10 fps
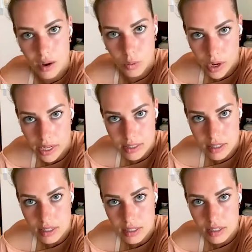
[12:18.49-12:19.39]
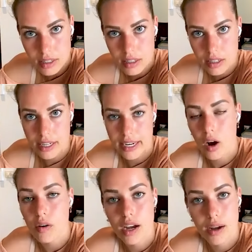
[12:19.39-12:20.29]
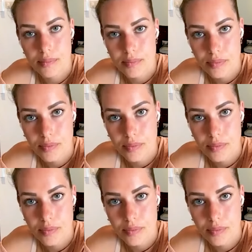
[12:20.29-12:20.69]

a what? An outcome.